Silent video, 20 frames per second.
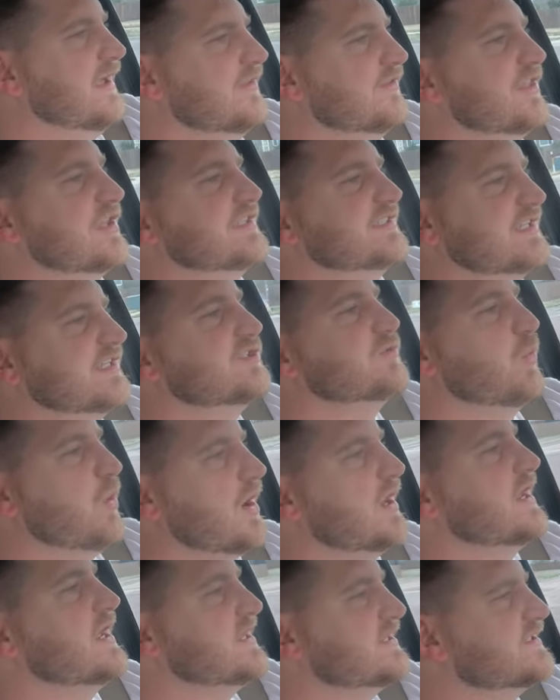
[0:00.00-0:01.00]
this is
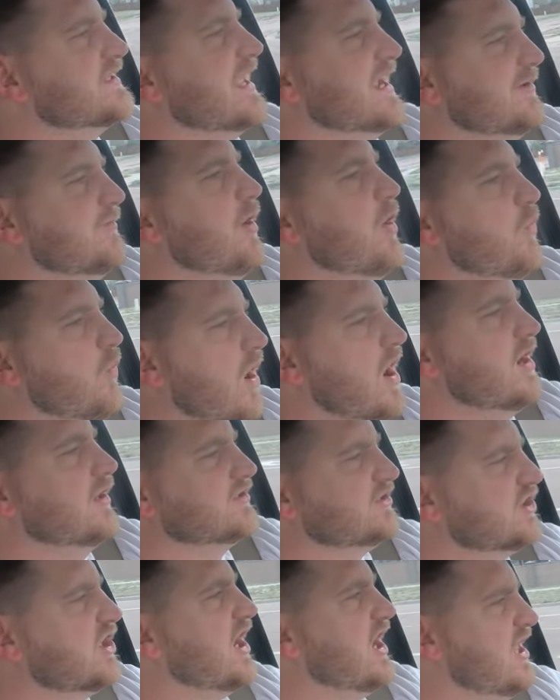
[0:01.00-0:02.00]
what it's like, the
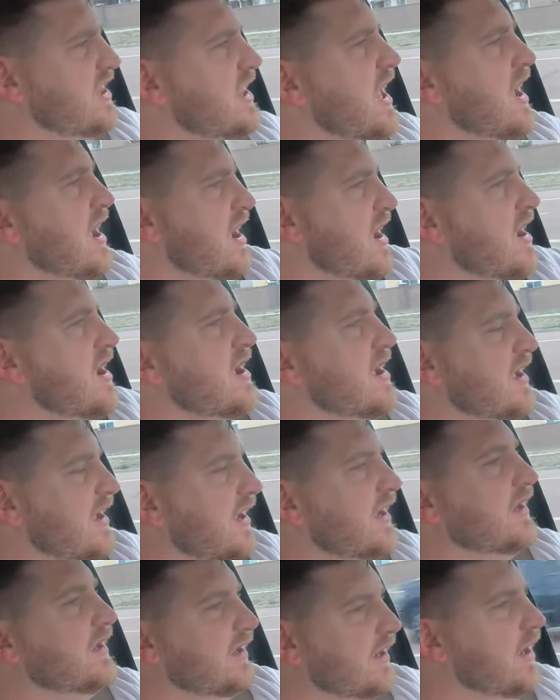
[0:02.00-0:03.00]
world's
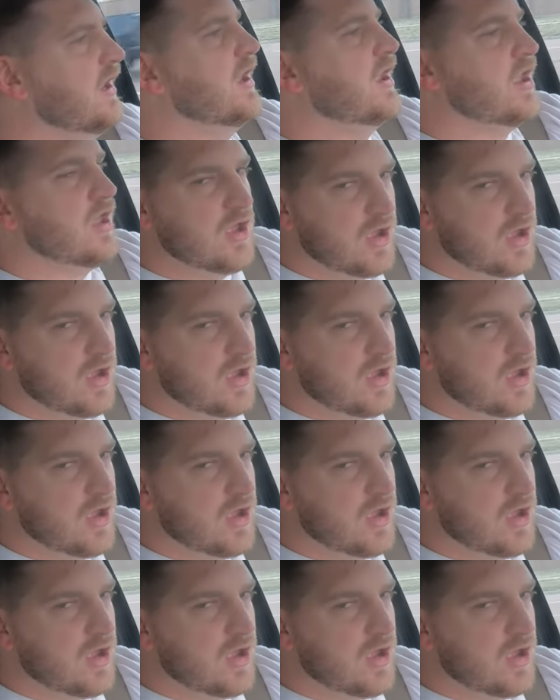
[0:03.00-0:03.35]
collide.